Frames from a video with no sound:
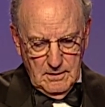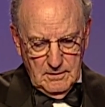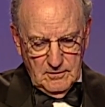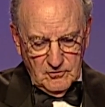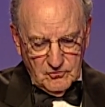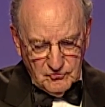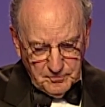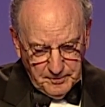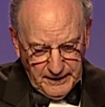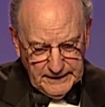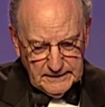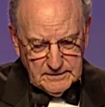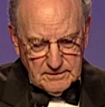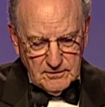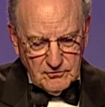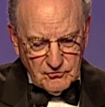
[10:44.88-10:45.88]

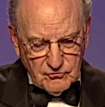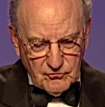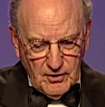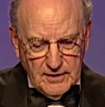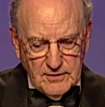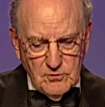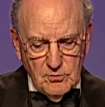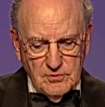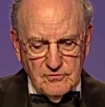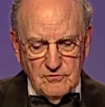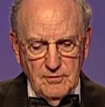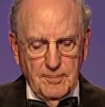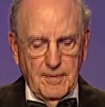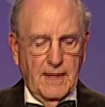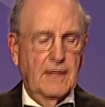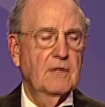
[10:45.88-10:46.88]
Despite the strenuous
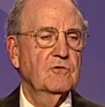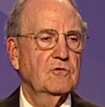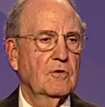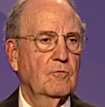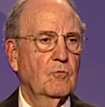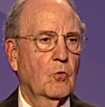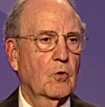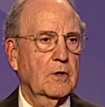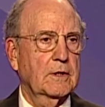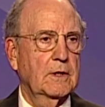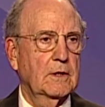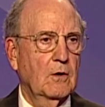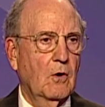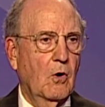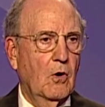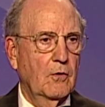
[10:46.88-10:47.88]
demands of
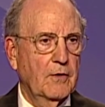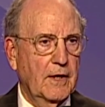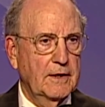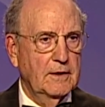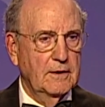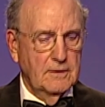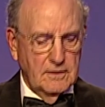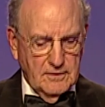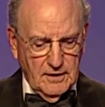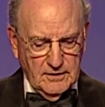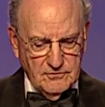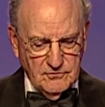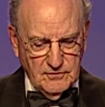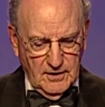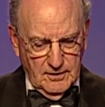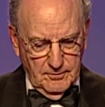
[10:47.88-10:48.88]
working all night in a
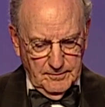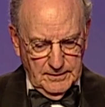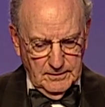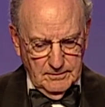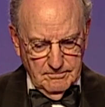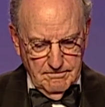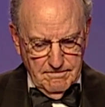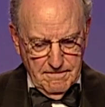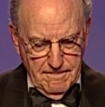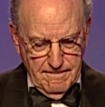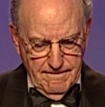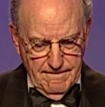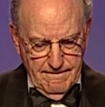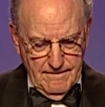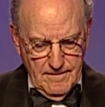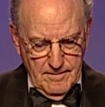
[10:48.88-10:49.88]
textile mill,
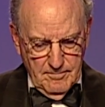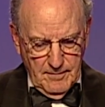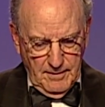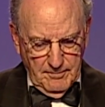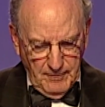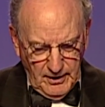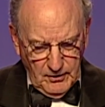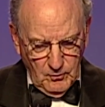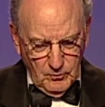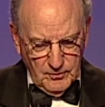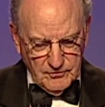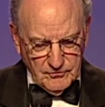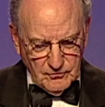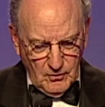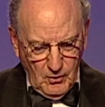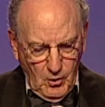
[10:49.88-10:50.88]
my mother
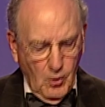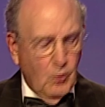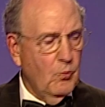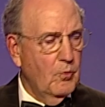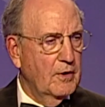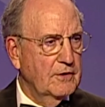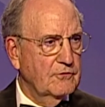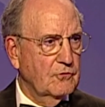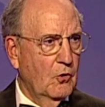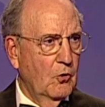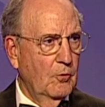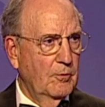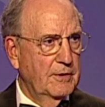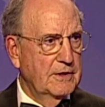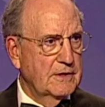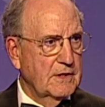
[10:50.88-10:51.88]
was always
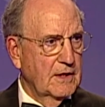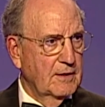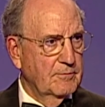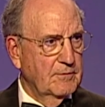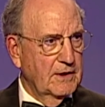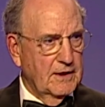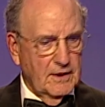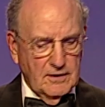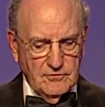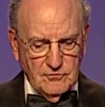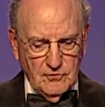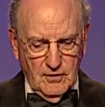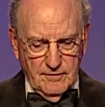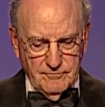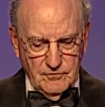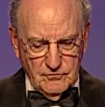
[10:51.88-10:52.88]
home in time to get us
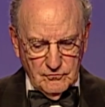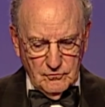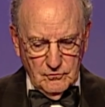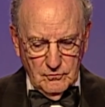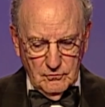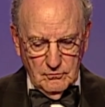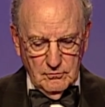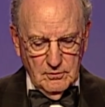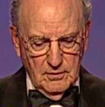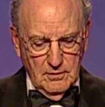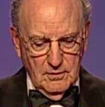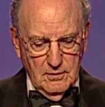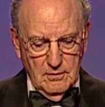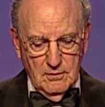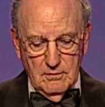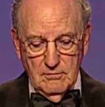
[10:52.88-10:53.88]
off to school,
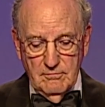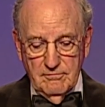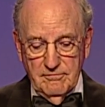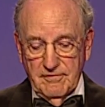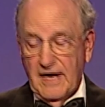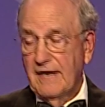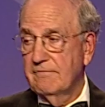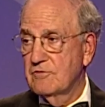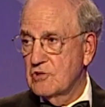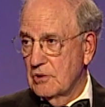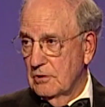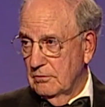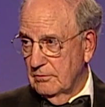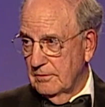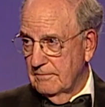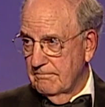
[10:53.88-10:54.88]
five
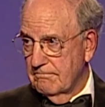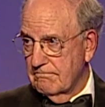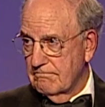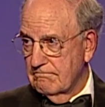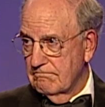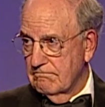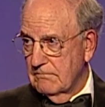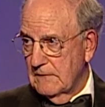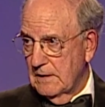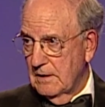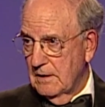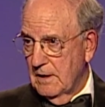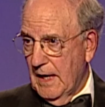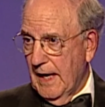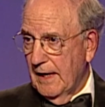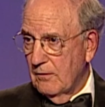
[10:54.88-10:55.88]
children,
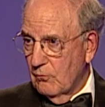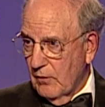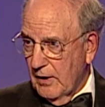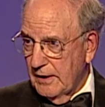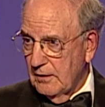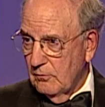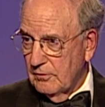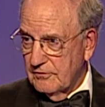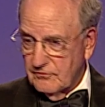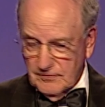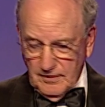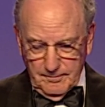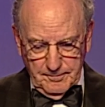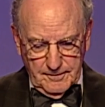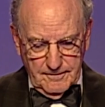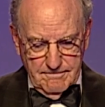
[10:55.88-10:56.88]
and ready with
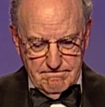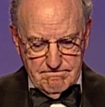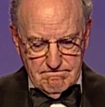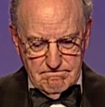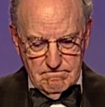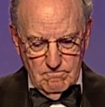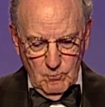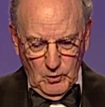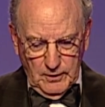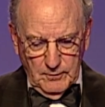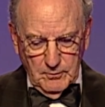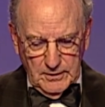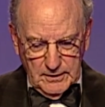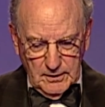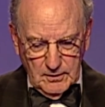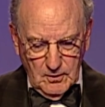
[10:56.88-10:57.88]
supper when
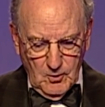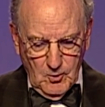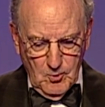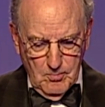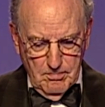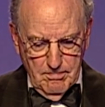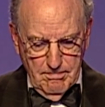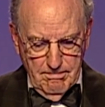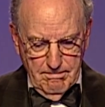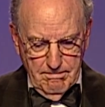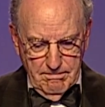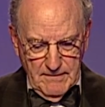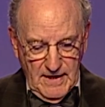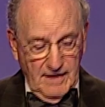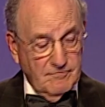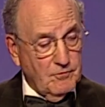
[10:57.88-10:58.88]
we got home.
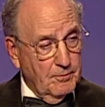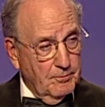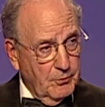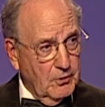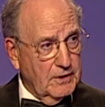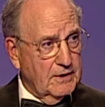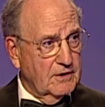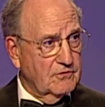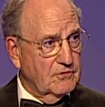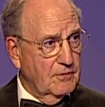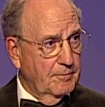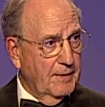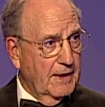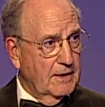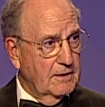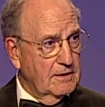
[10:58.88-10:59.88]
After putting us to
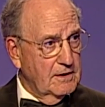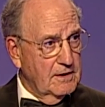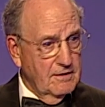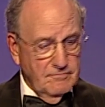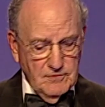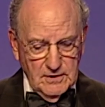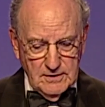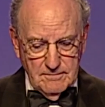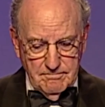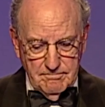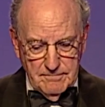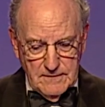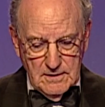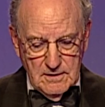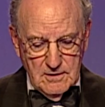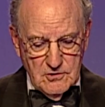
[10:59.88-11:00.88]
bed in the evening,
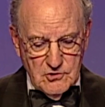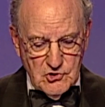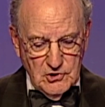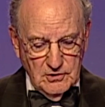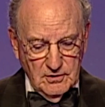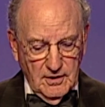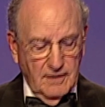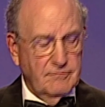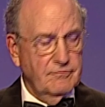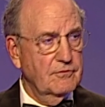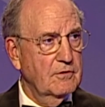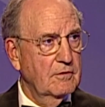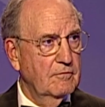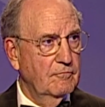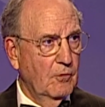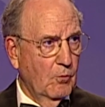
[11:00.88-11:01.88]
she left
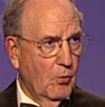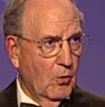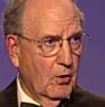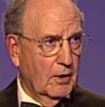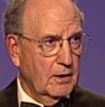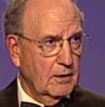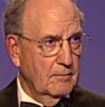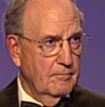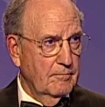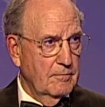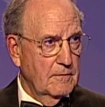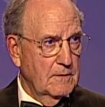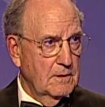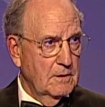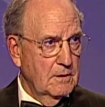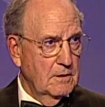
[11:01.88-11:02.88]
for work.
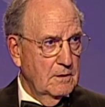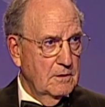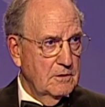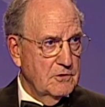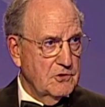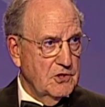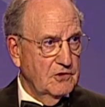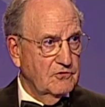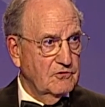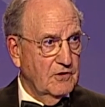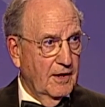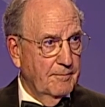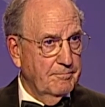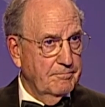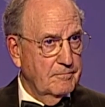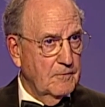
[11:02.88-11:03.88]
She
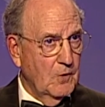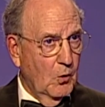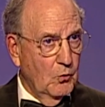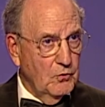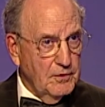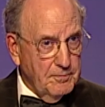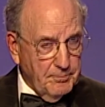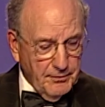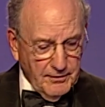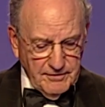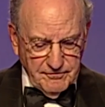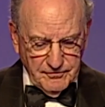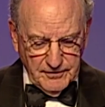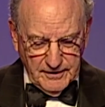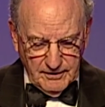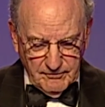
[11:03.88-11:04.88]
slept only
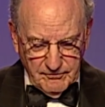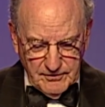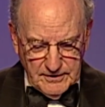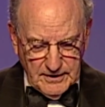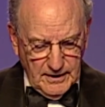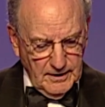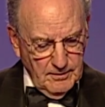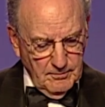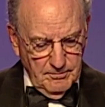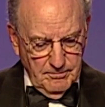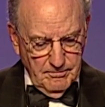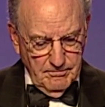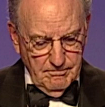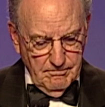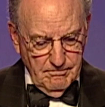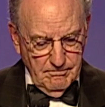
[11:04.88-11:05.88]
briefly every day,
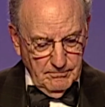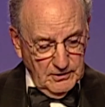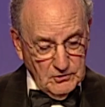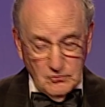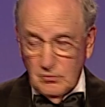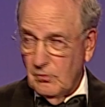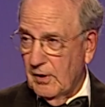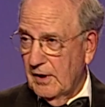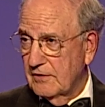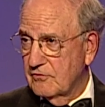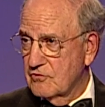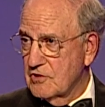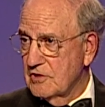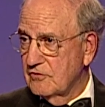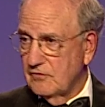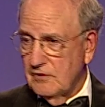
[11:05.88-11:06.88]
but to us
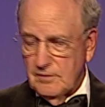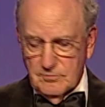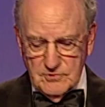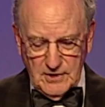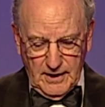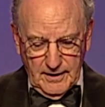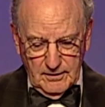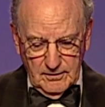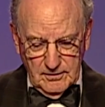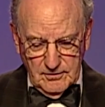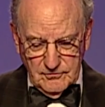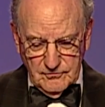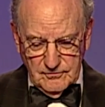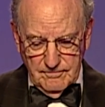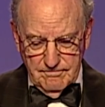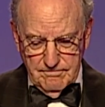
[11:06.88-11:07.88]
she seemed tireless,
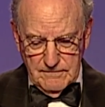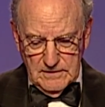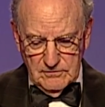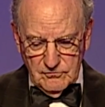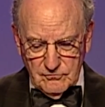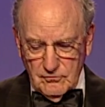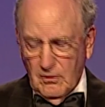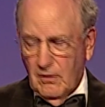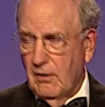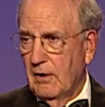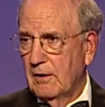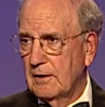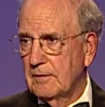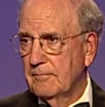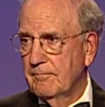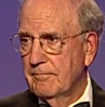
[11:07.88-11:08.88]

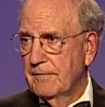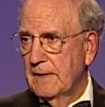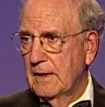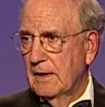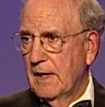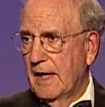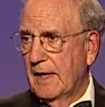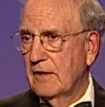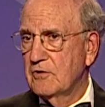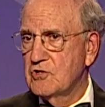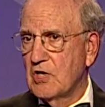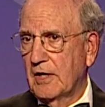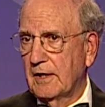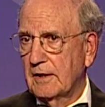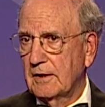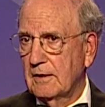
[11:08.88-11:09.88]
strong,
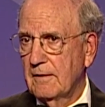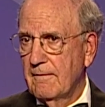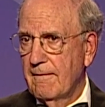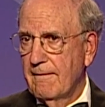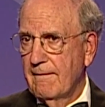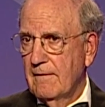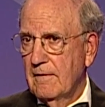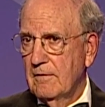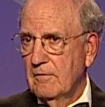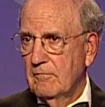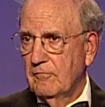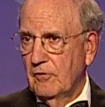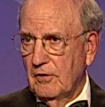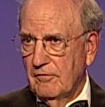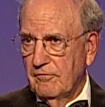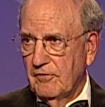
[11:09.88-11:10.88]
energetic,
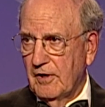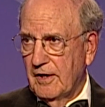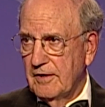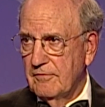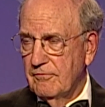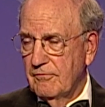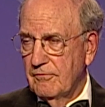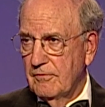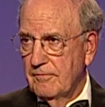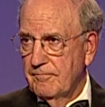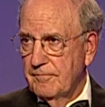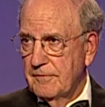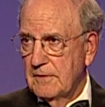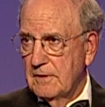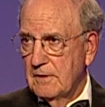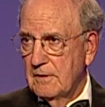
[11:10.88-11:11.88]
full of life,
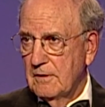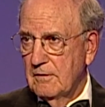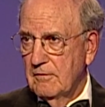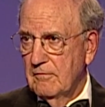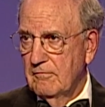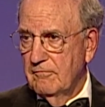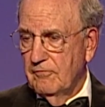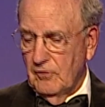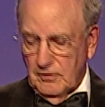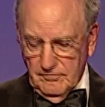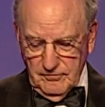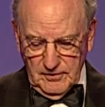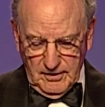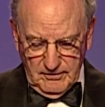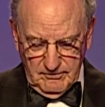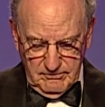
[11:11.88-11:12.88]
full of
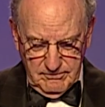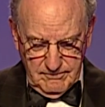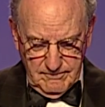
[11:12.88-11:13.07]
love.